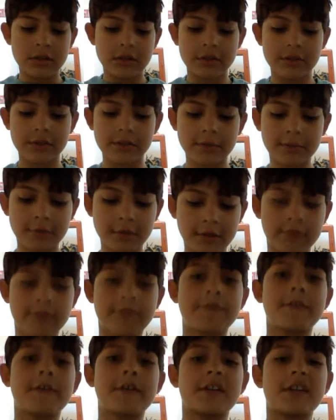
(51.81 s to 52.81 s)
sometimes
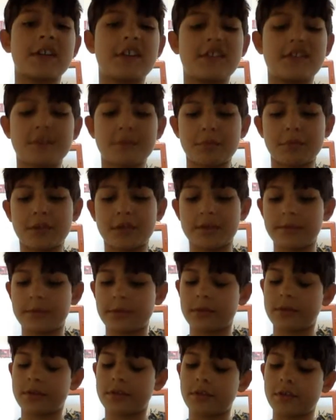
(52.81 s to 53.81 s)
funny,
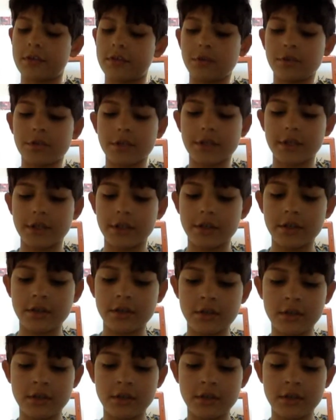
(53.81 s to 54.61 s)
sometimes just annoying,